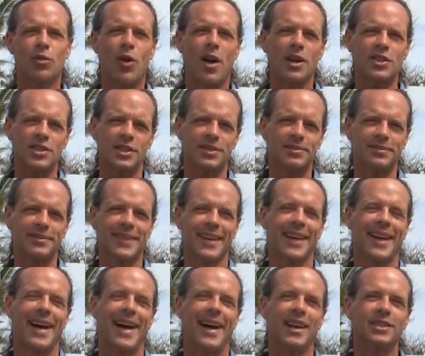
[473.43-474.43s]
watching.
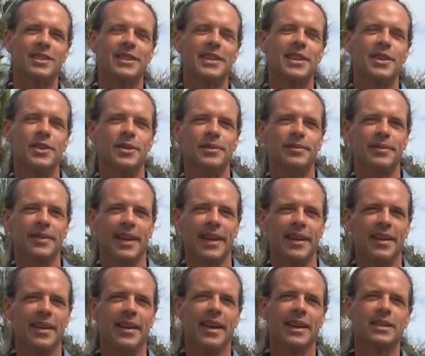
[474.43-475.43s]
I'll see you
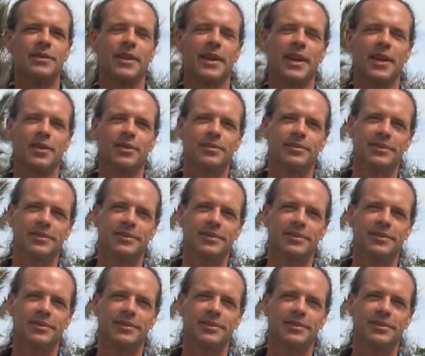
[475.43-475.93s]
in the next video.